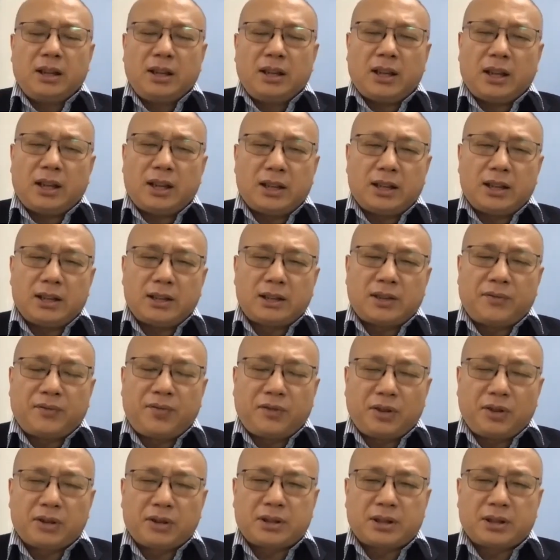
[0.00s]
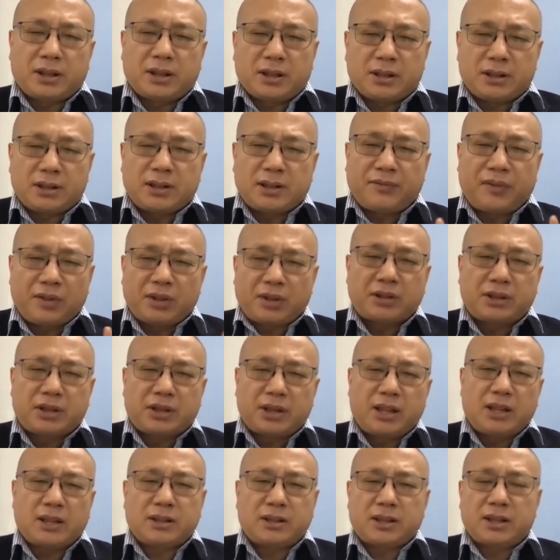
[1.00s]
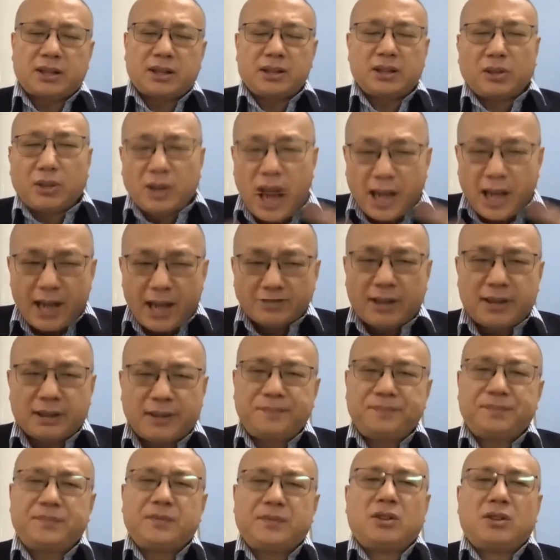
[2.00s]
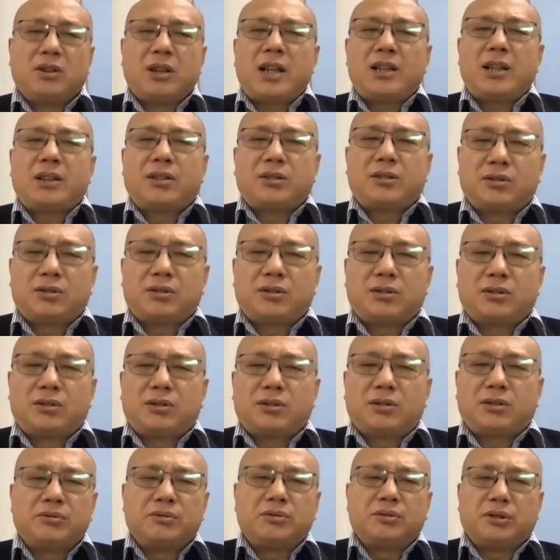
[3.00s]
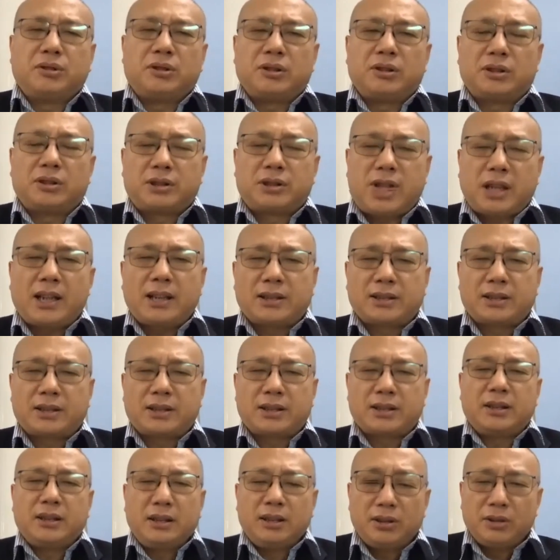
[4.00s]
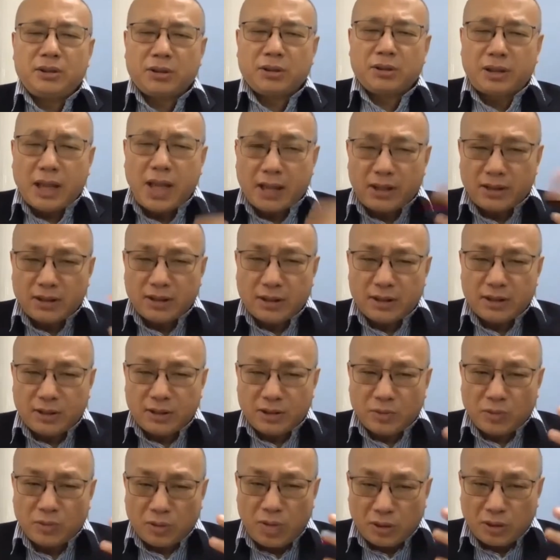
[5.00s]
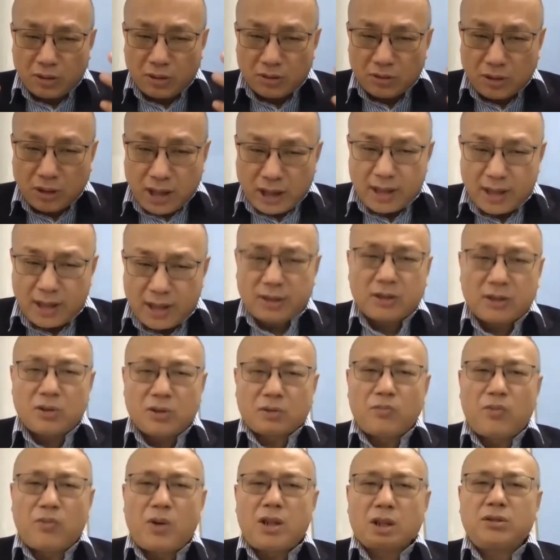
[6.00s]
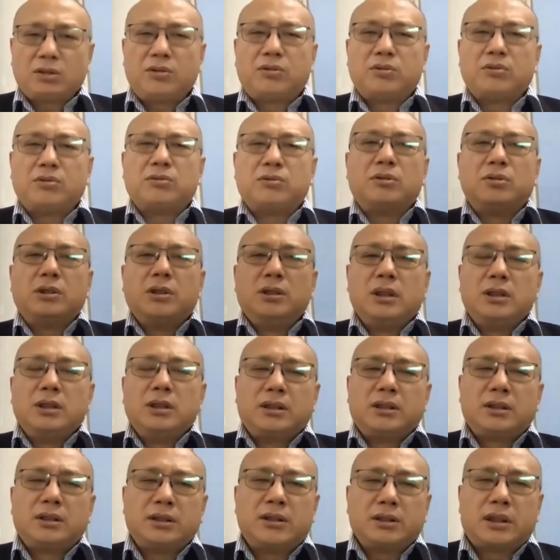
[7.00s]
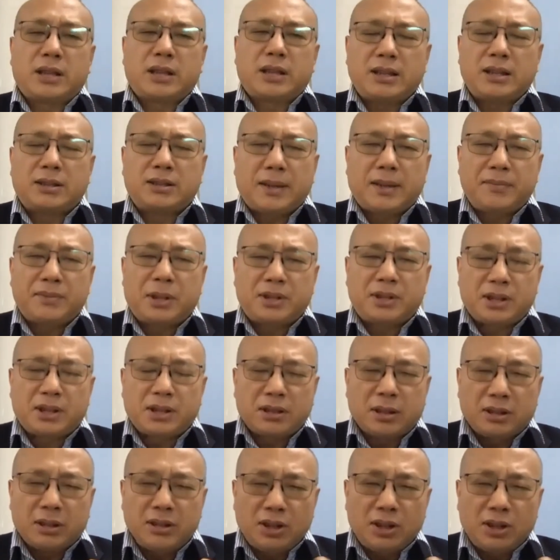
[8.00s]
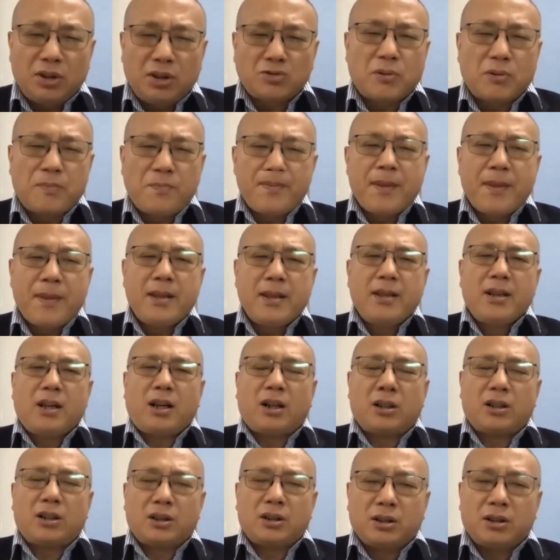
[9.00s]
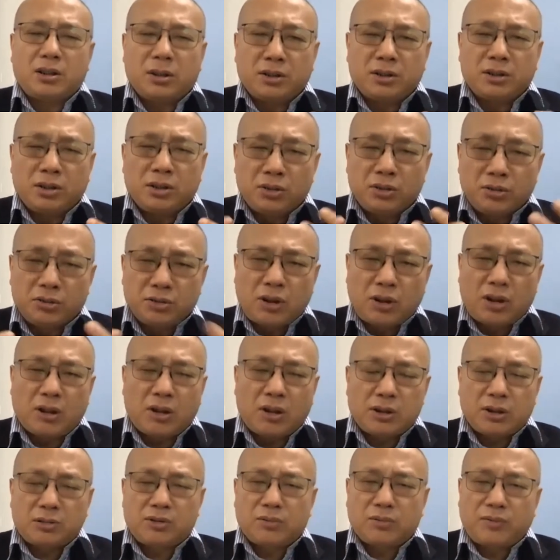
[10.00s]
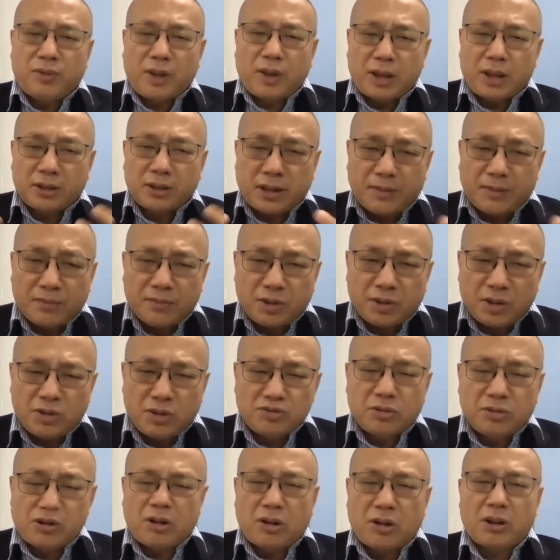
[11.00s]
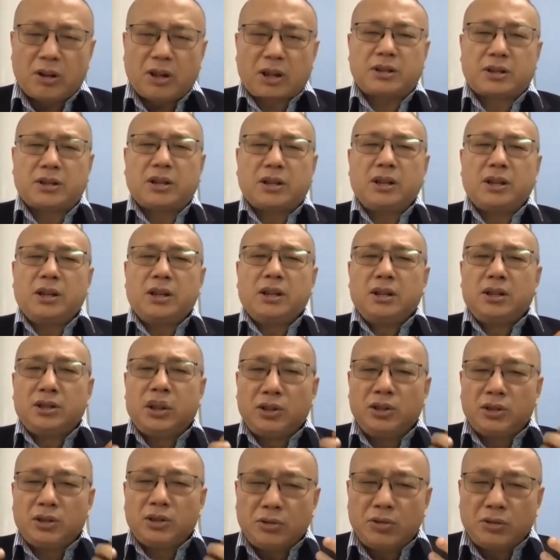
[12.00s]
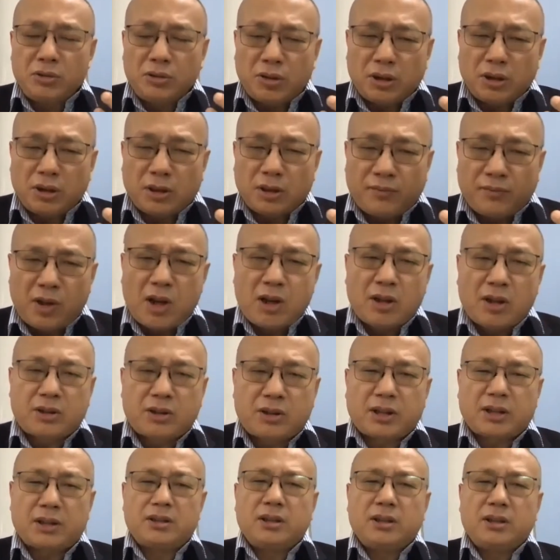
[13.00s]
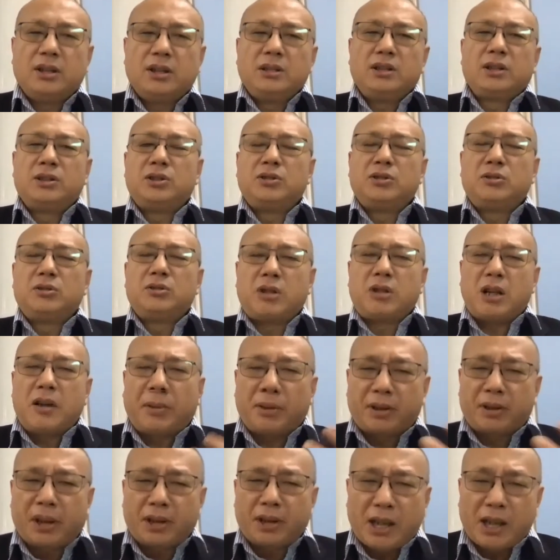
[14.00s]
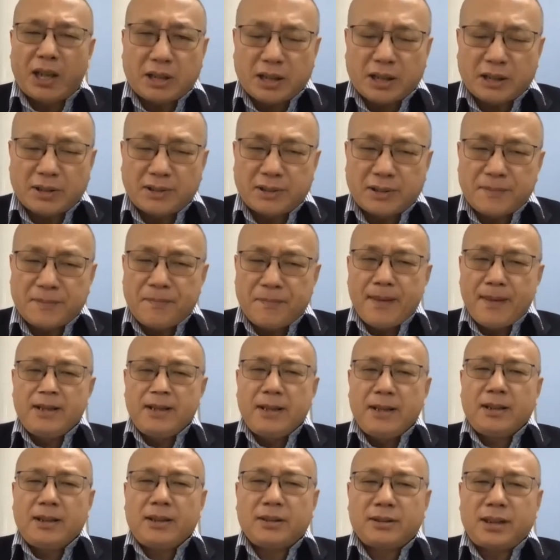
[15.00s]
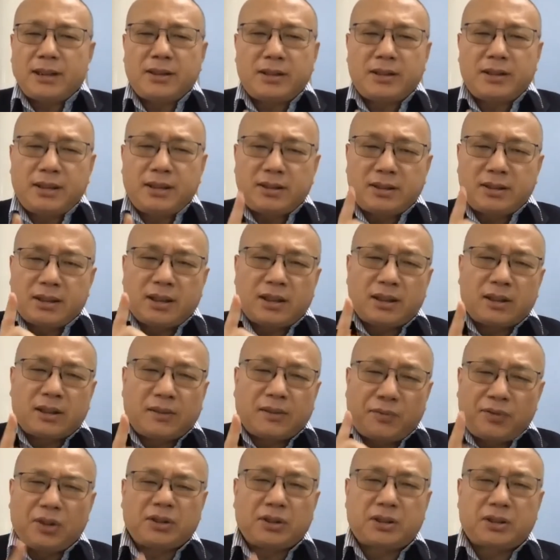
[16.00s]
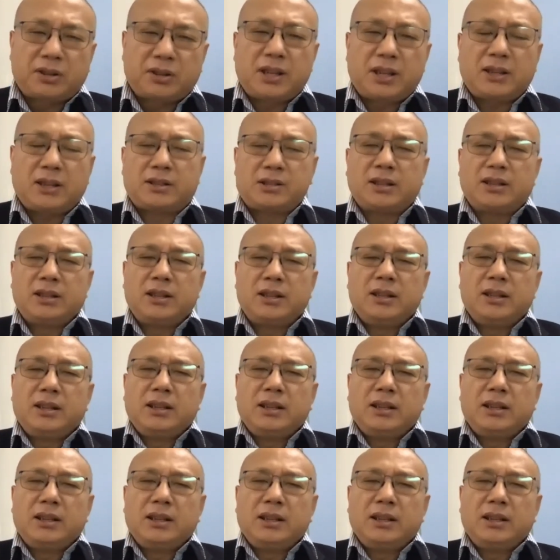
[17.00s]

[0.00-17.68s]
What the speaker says: And the first things you like to do science. You get you want to get something new, new knowledge, to find some new knowledge, new function, new applications. This is the first things.